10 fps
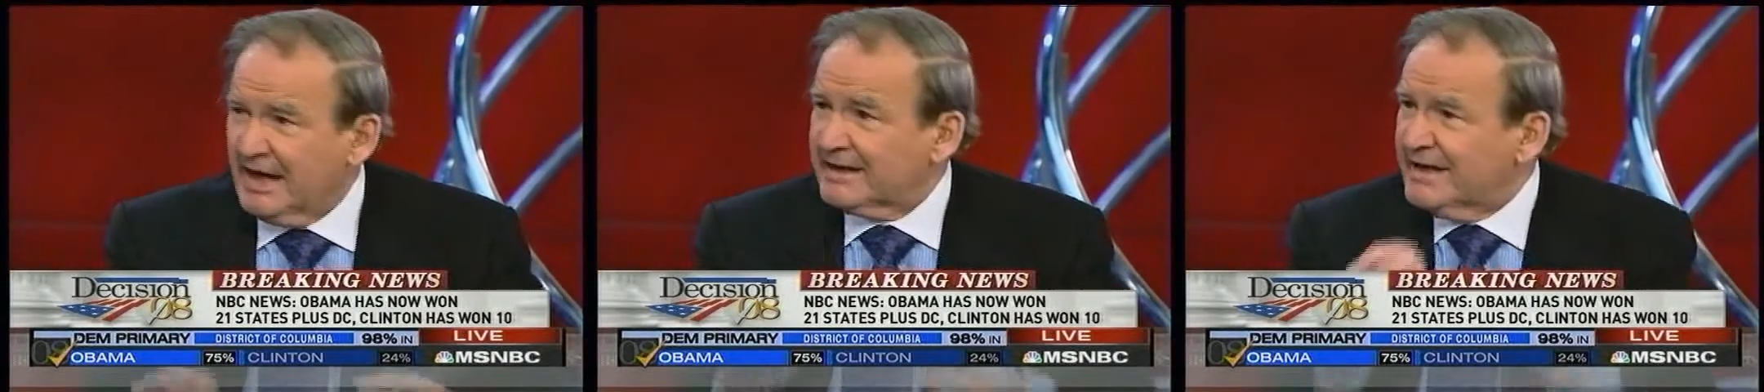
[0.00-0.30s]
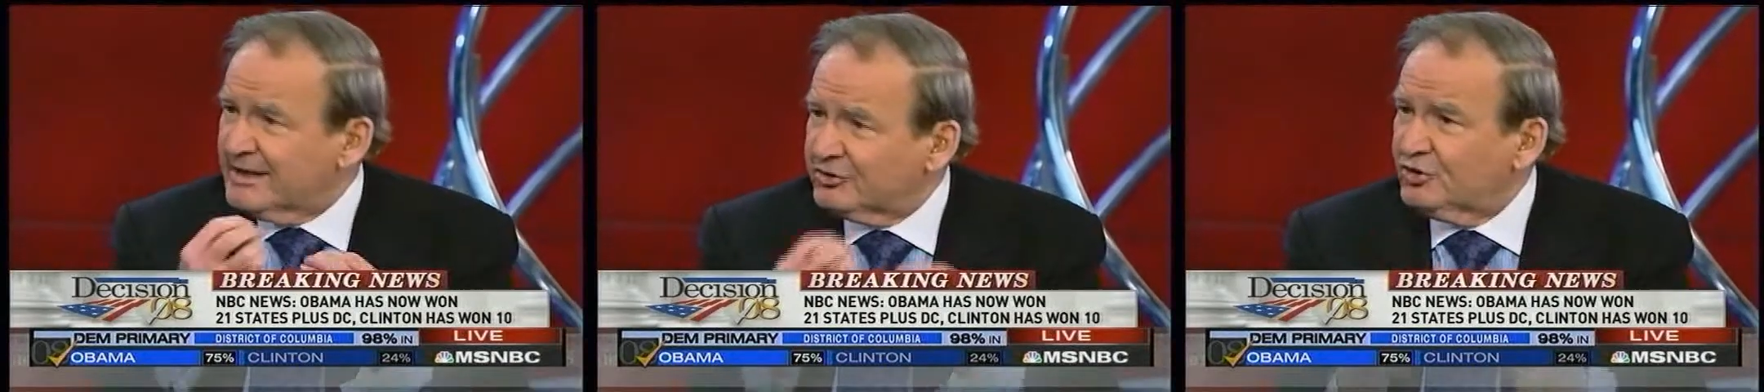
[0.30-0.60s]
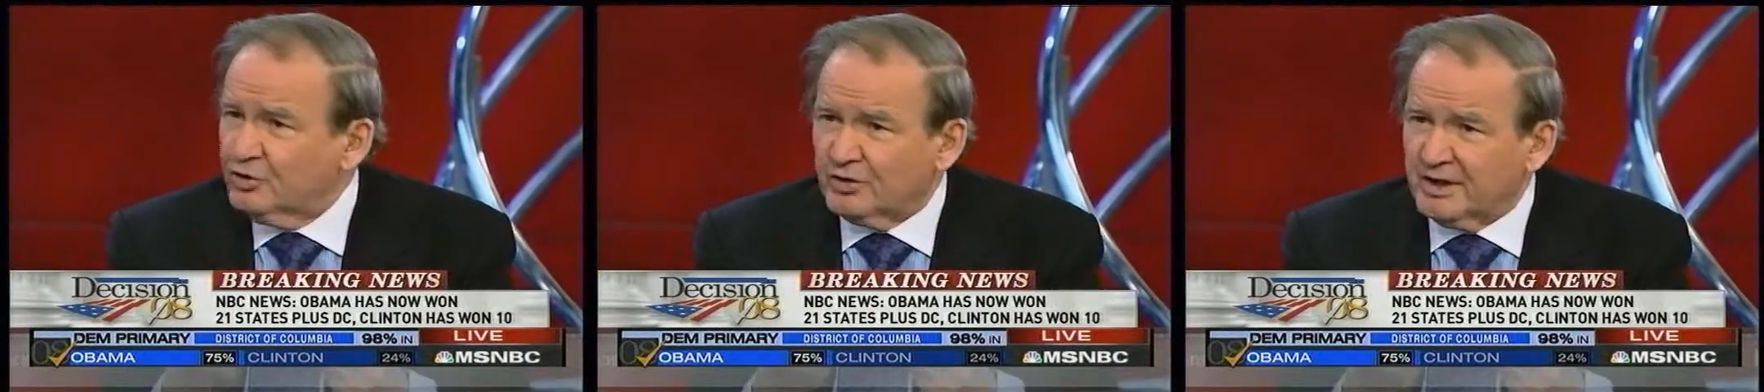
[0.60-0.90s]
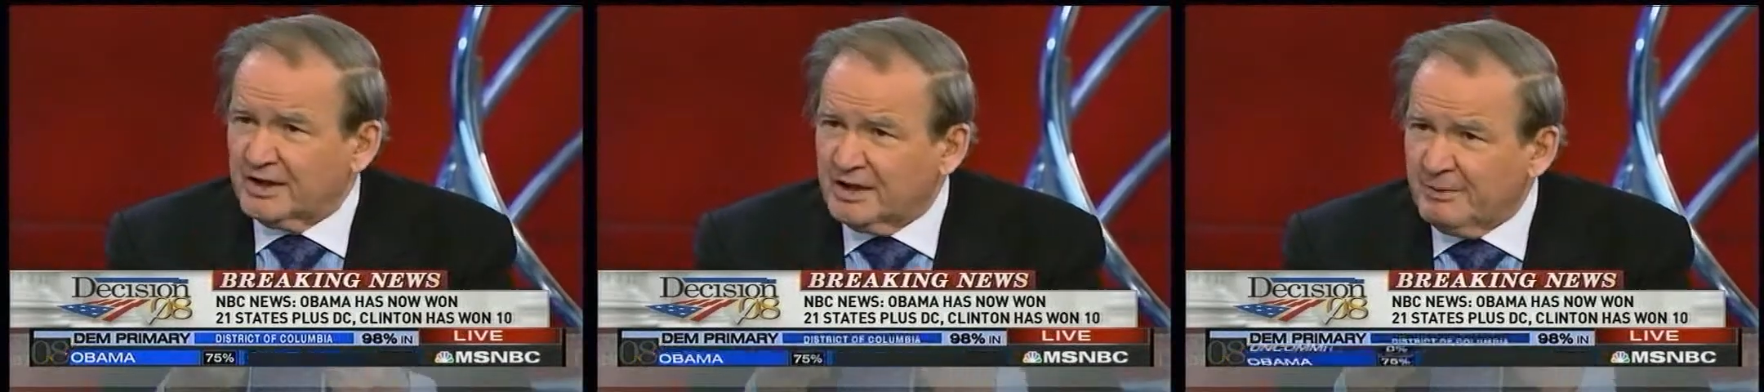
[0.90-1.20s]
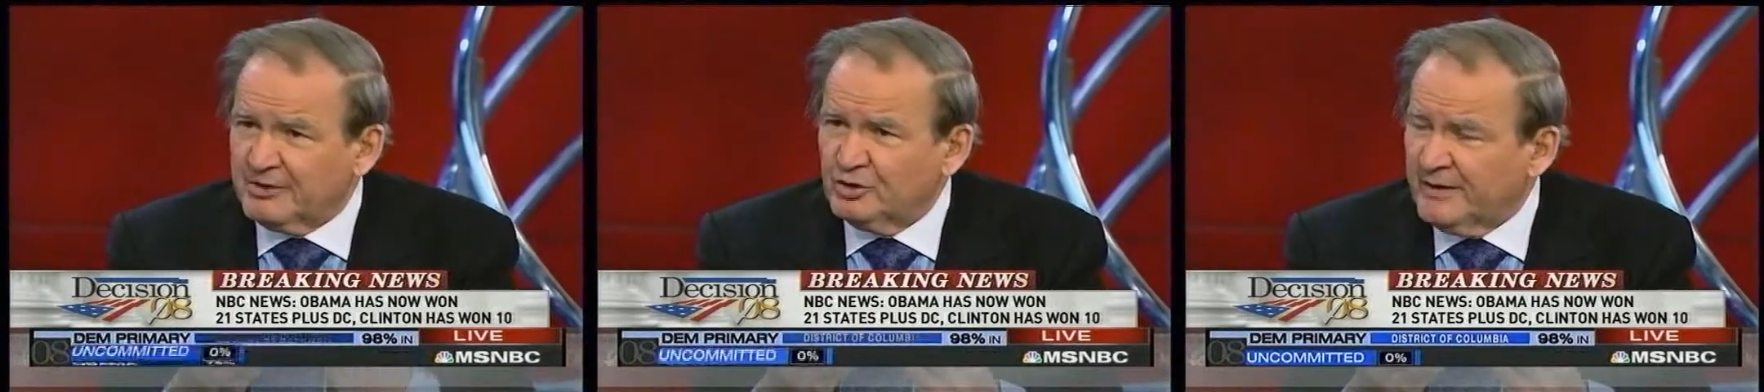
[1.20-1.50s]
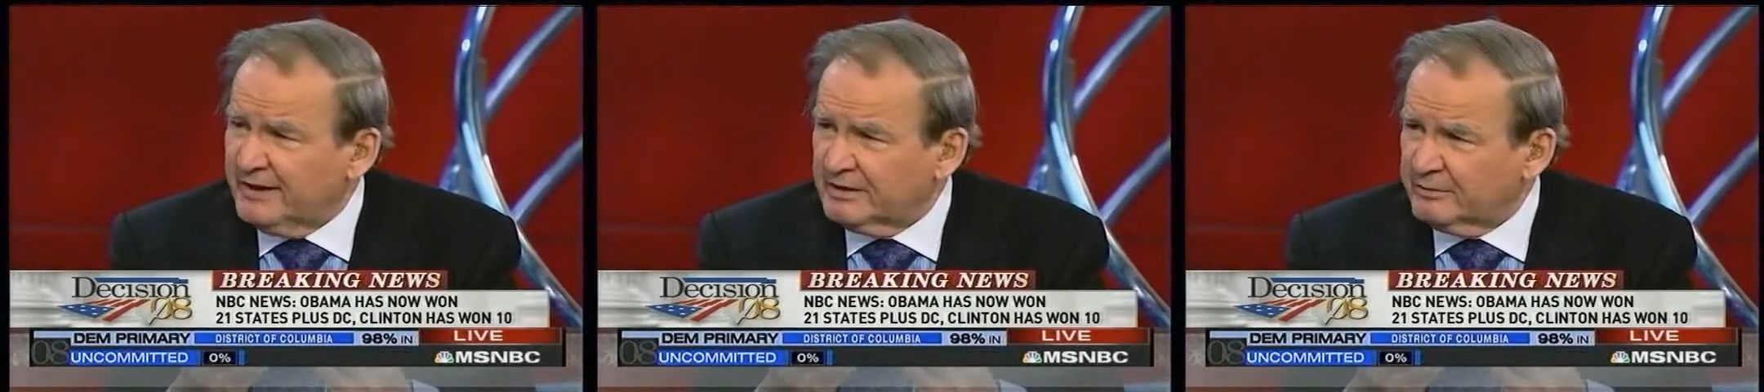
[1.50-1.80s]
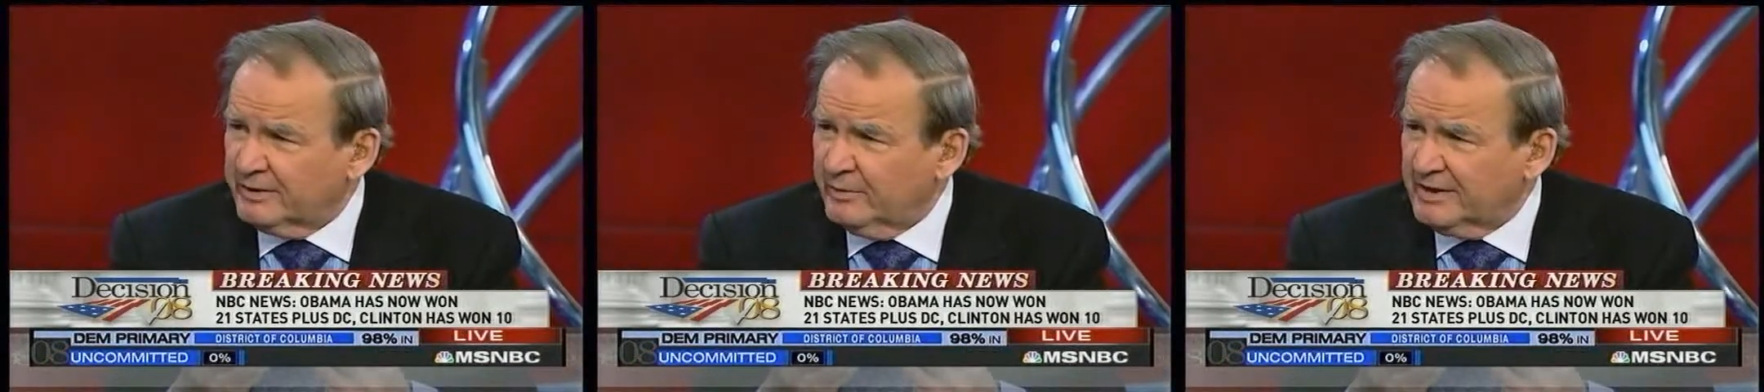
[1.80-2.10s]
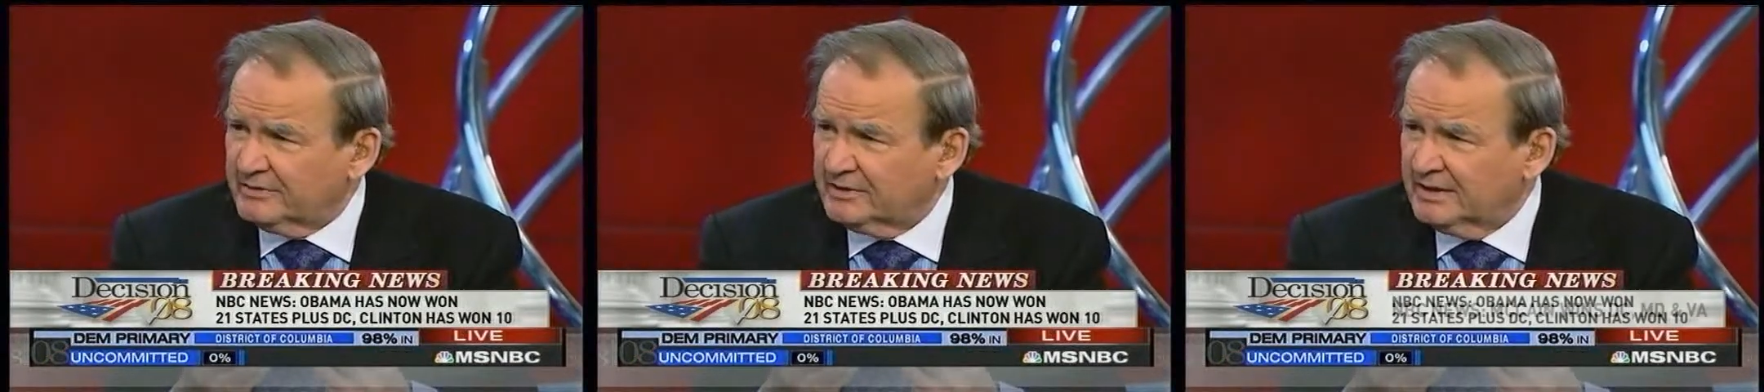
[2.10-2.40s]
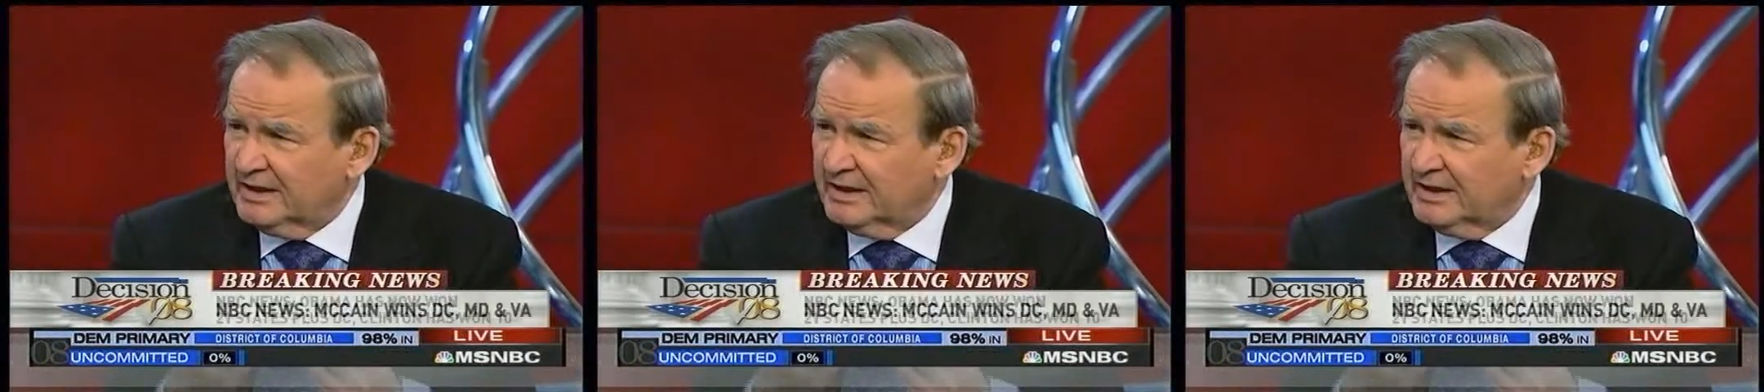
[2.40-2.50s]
Can anybody do that in 3 weeks?